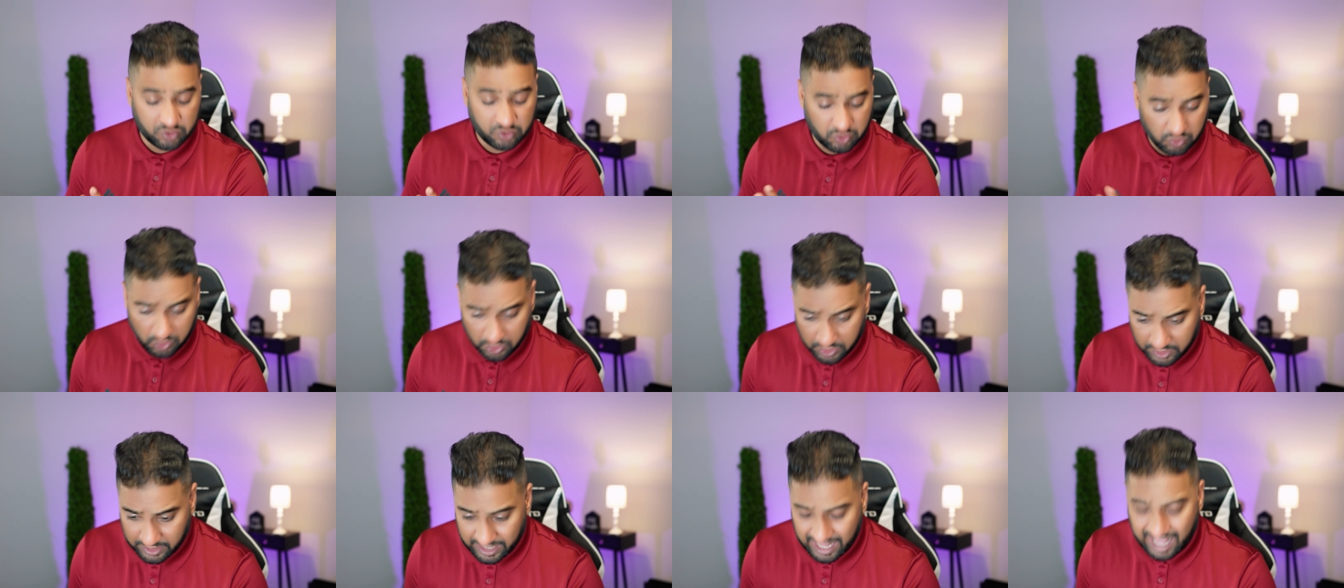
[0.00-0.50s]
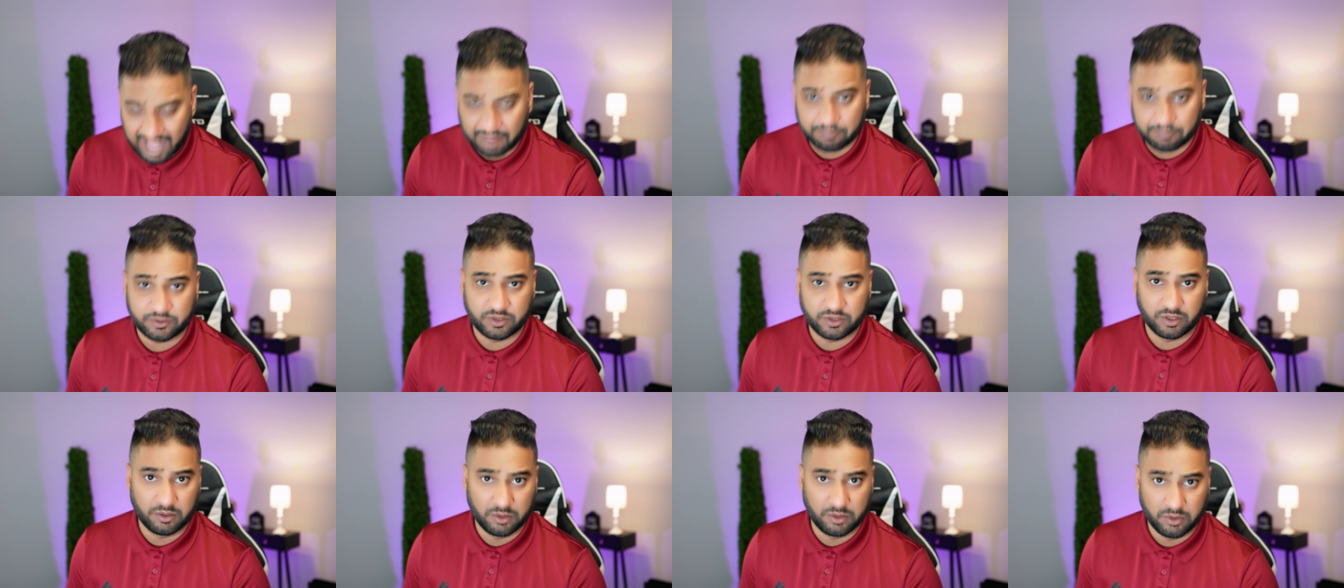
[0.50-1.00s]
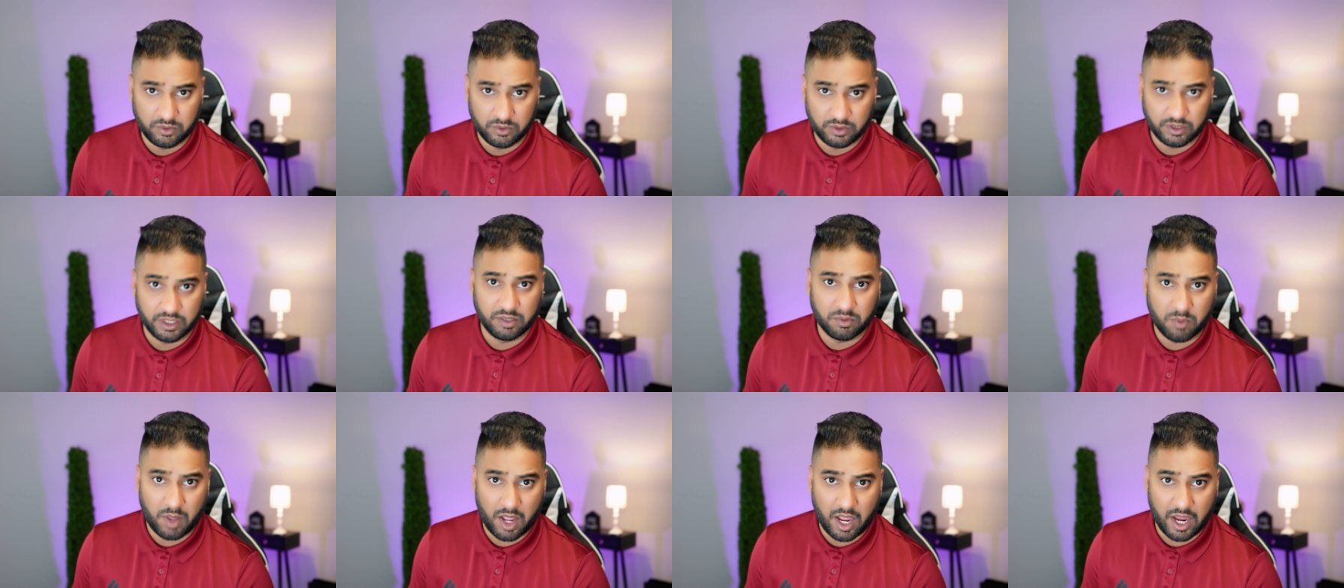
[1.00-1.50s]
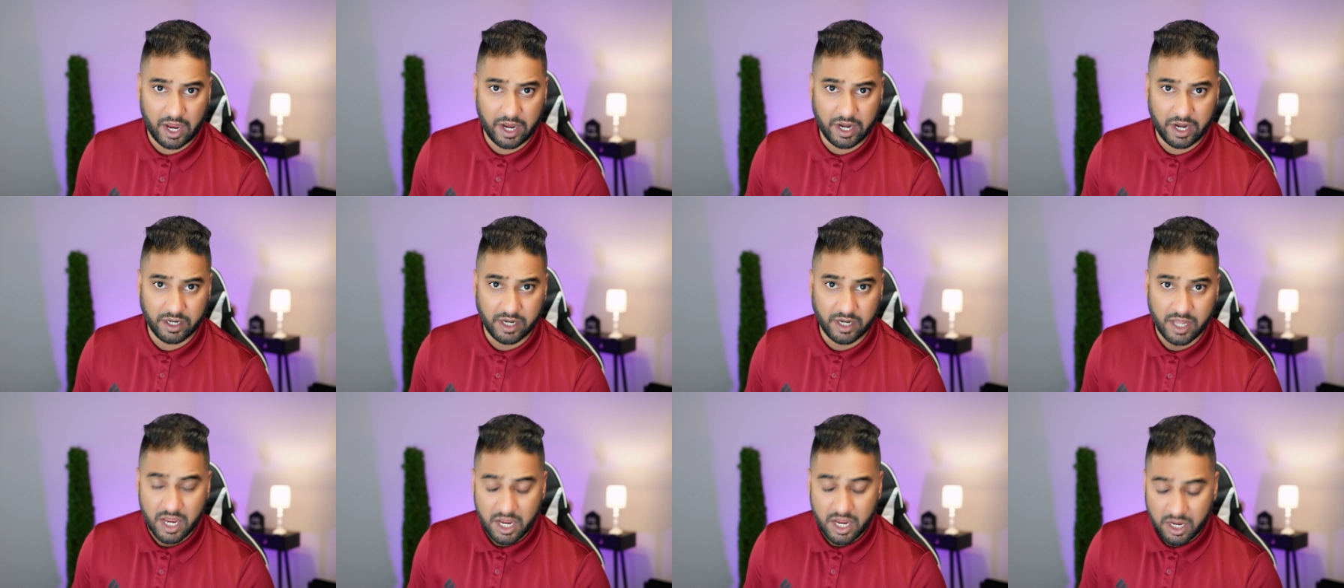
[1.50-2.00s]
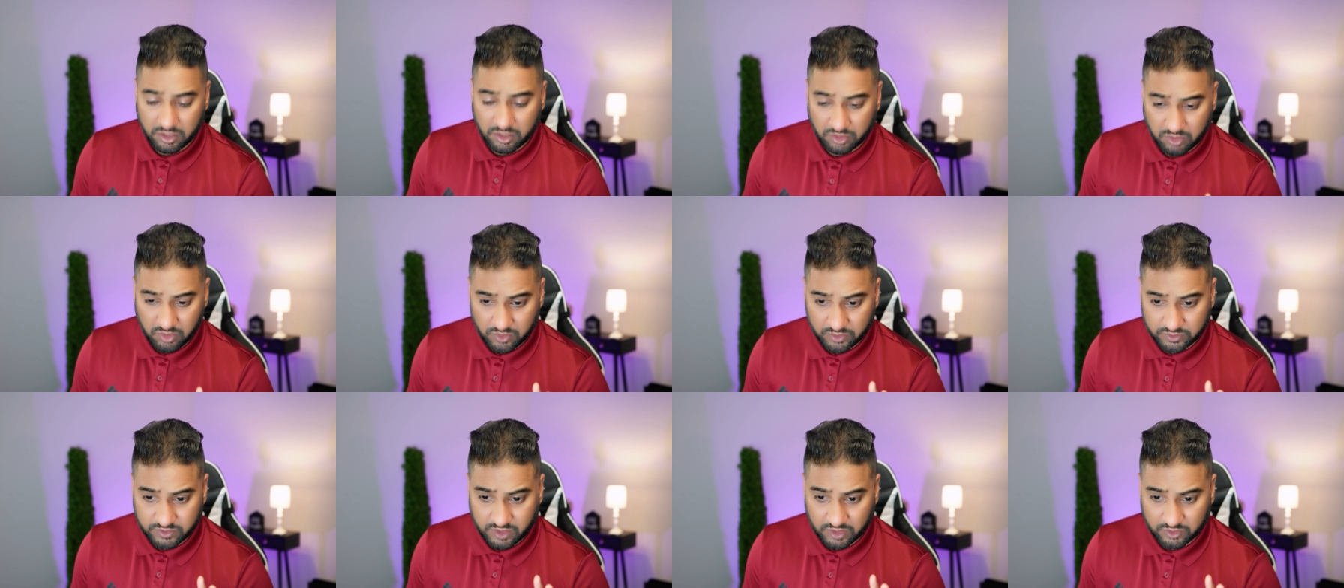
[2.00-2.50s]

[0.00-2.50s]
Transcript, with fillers: you heard it absolutely right. There's